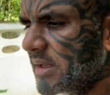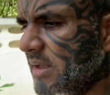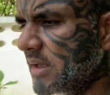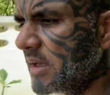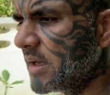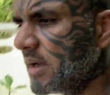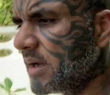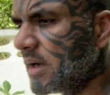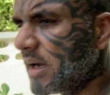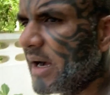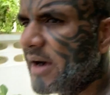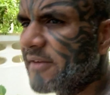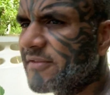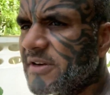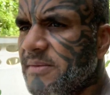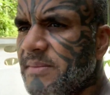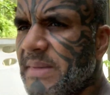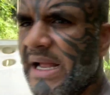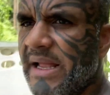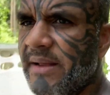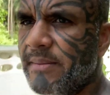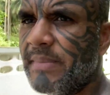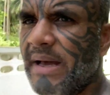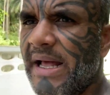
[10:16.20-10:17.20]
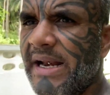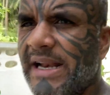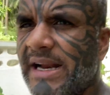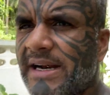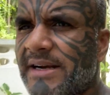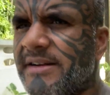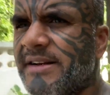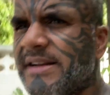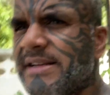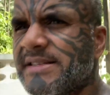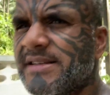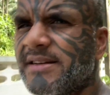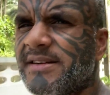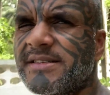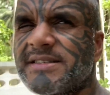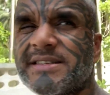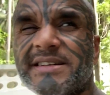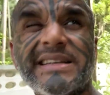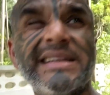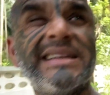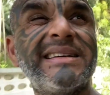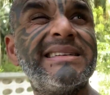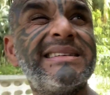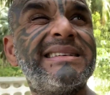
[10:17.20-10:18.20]
uh, after my bariatric
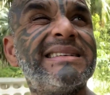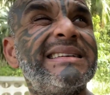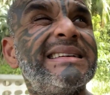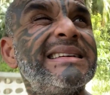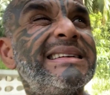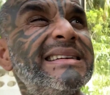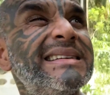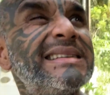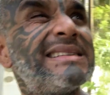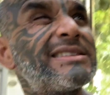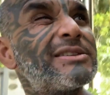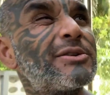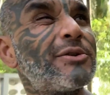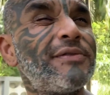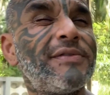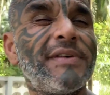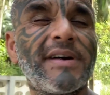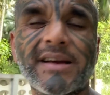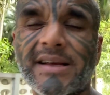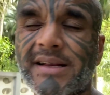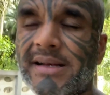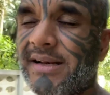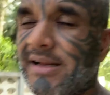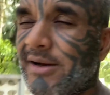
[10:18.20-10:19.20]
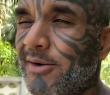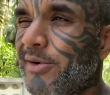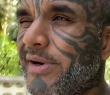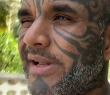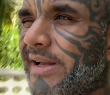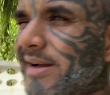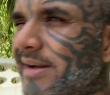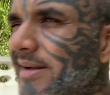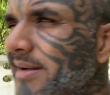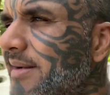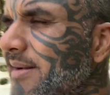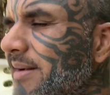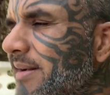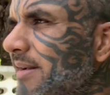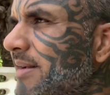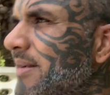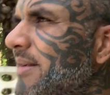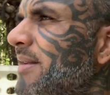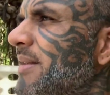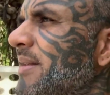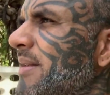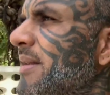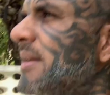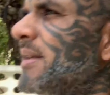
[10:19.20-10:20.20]
surgery, so fucking loud here.
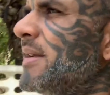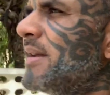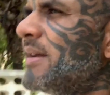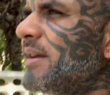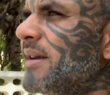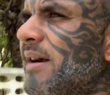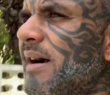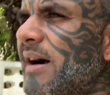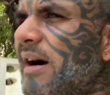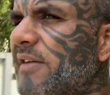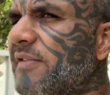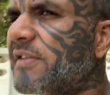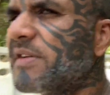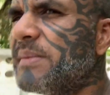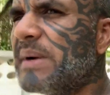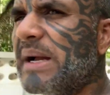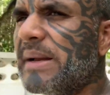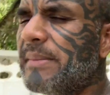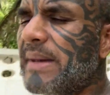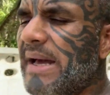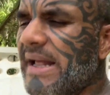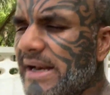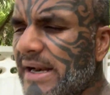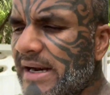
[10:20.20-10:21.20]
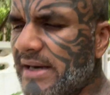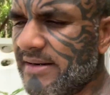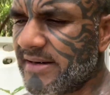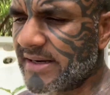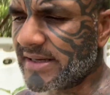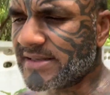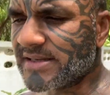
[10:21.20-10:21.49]
Yeah. After my bariatric